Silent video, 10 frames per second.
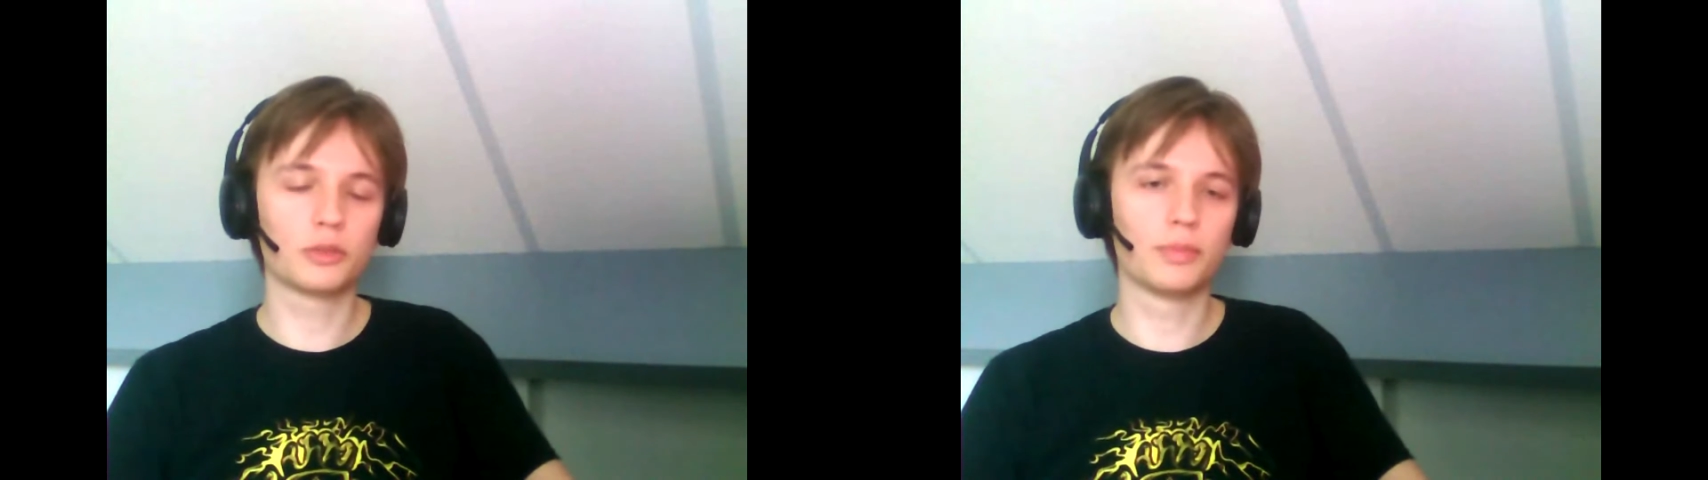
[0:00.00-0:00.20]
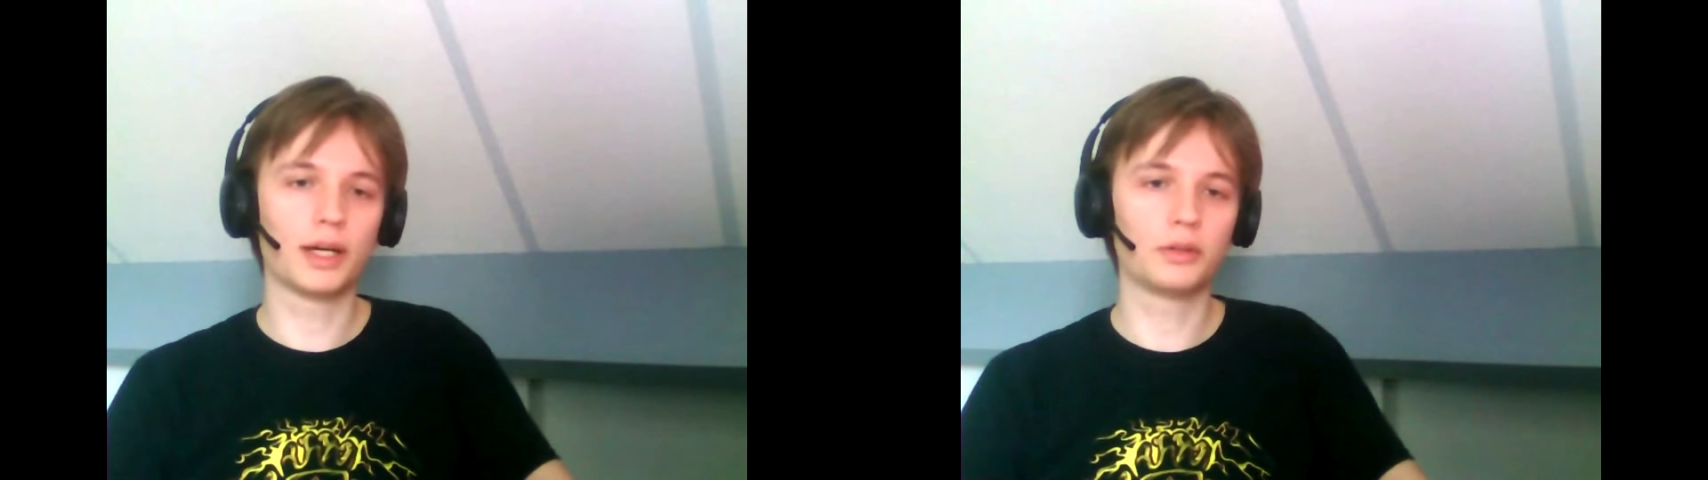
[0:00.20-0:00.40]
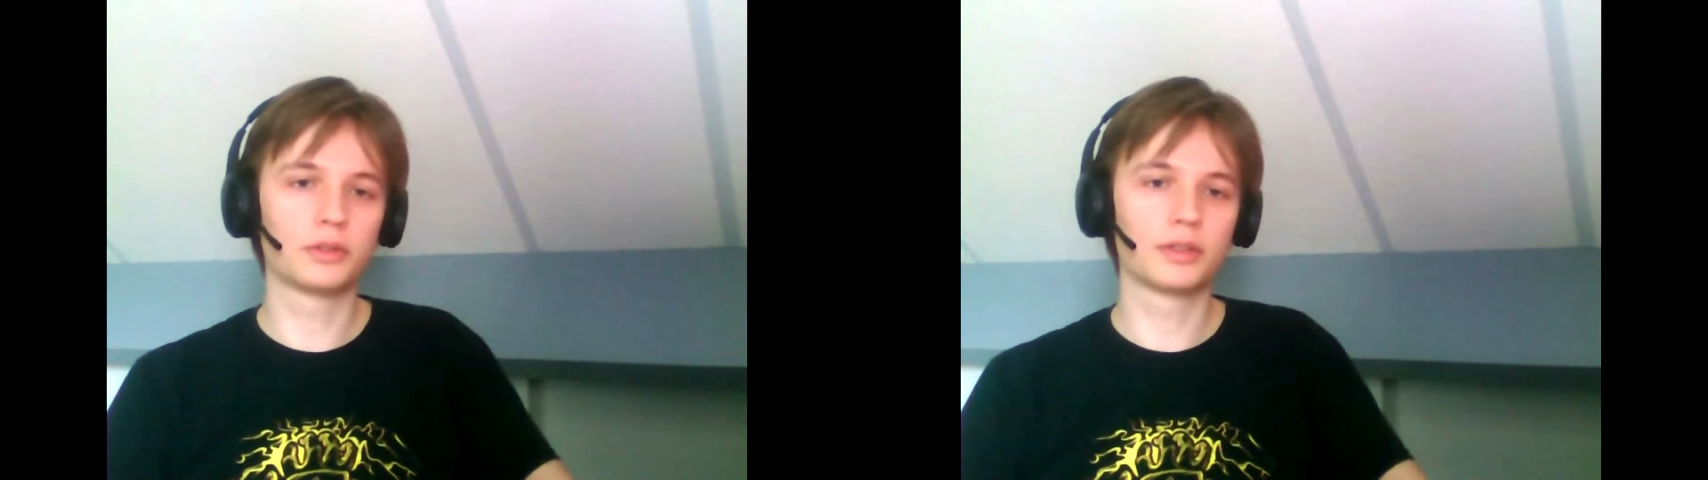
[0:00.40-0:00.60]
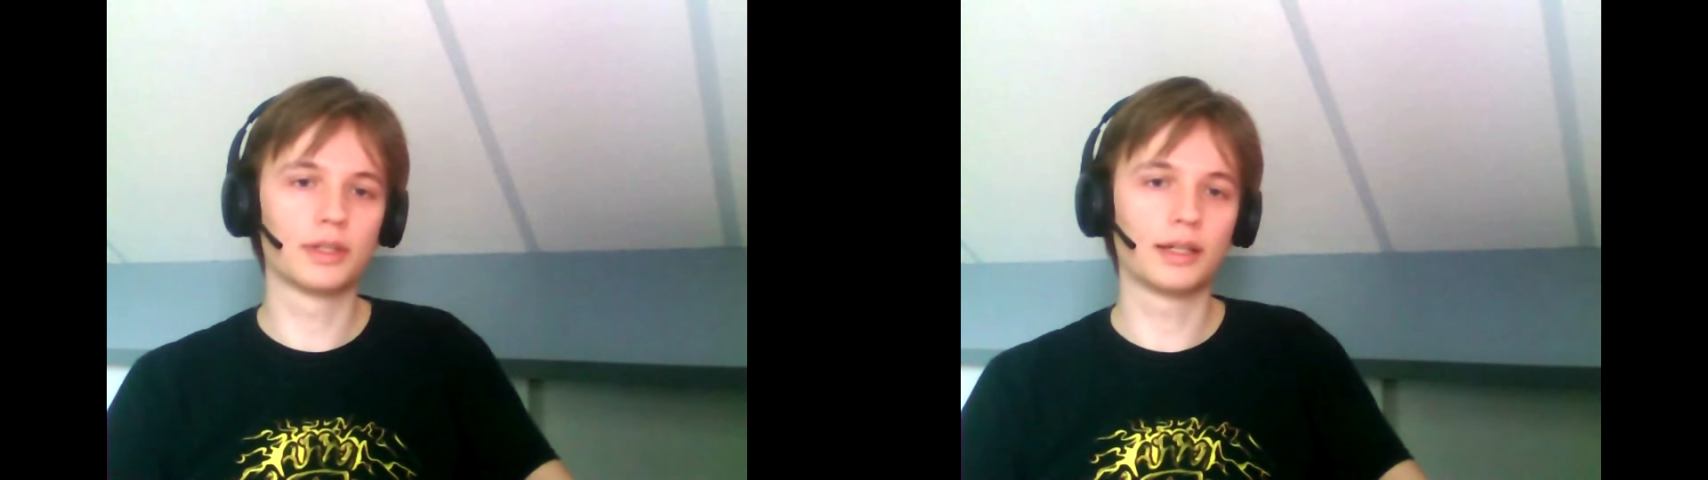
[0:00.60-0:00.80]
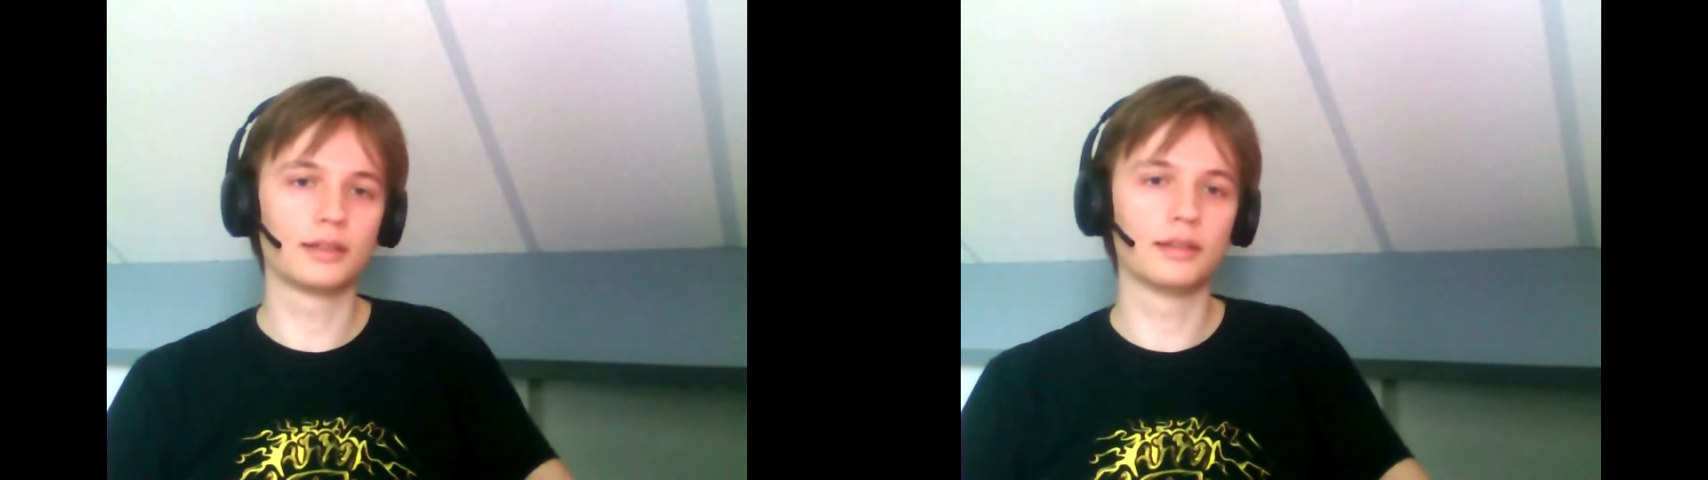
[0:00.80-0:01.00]

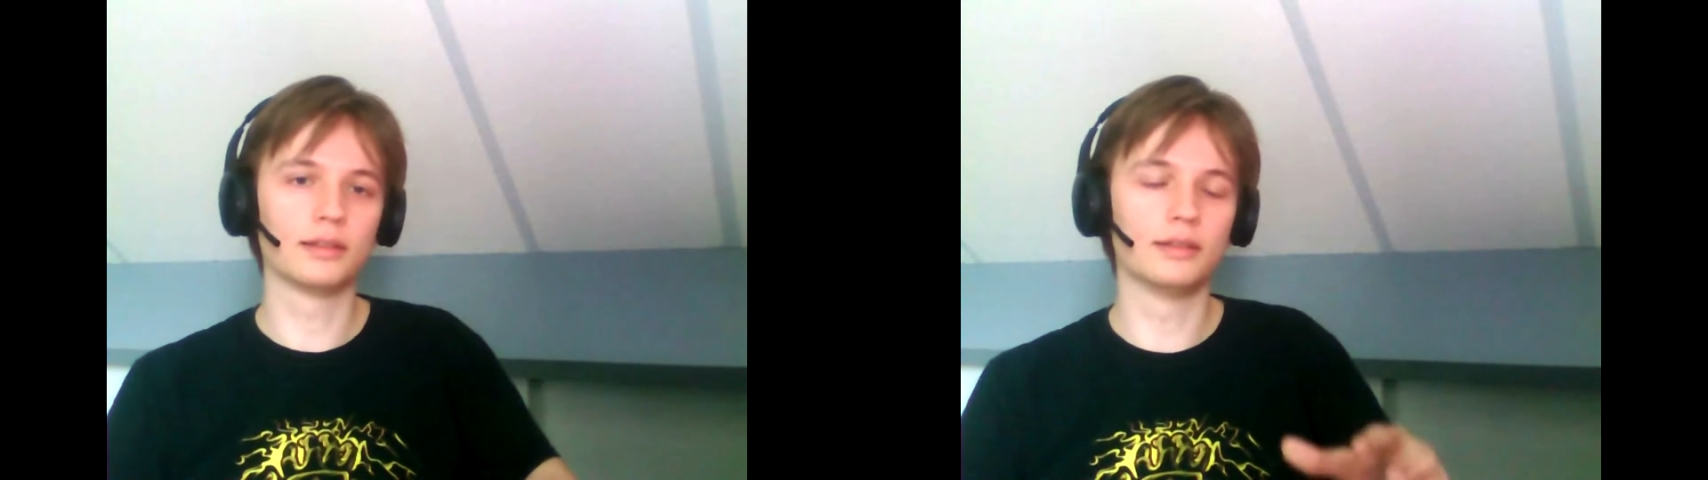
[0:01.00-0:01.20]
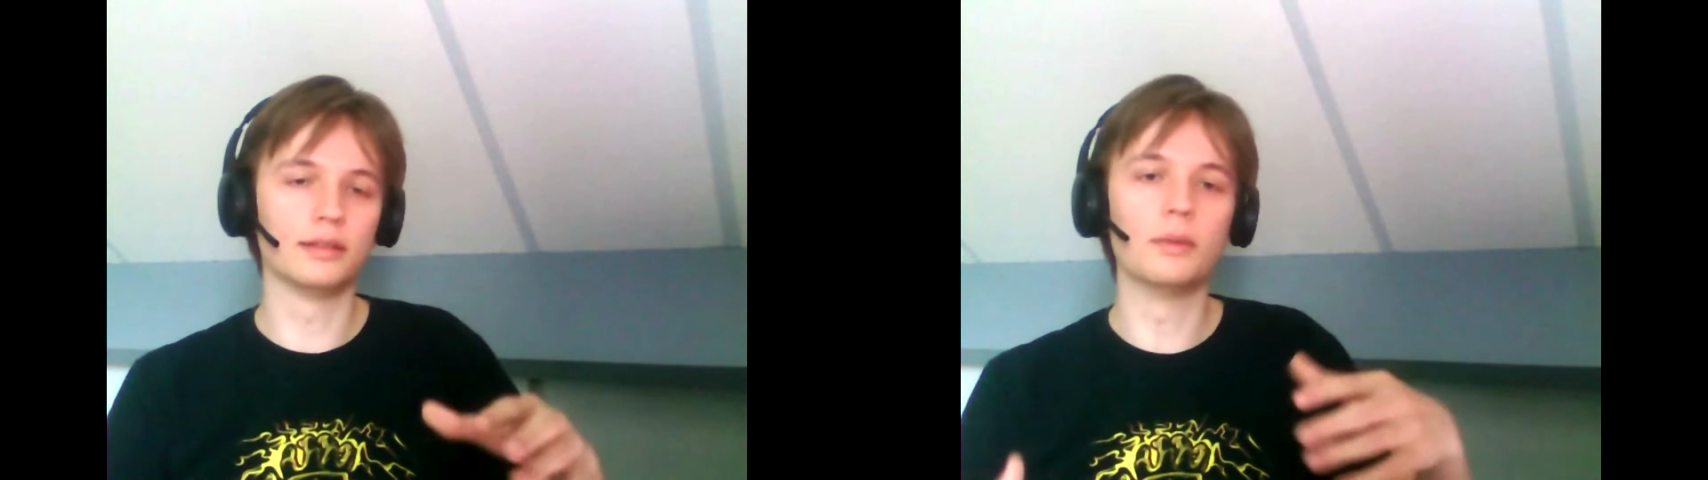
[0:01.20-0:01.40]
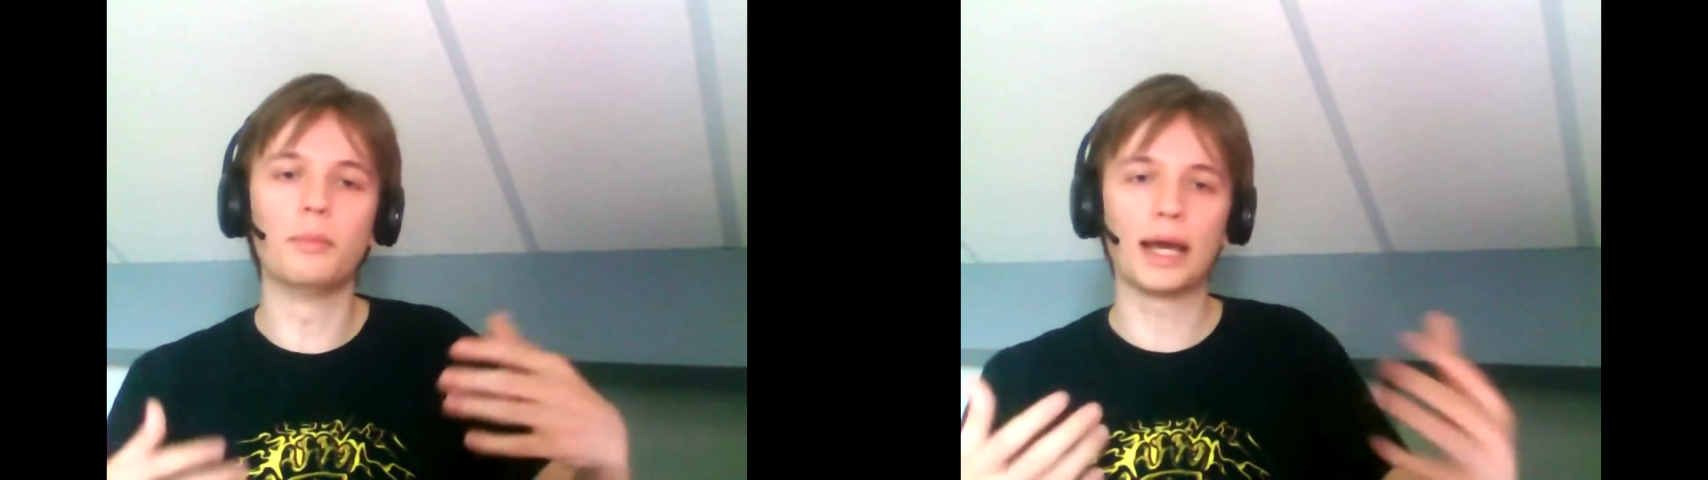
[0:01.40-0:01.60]
about like the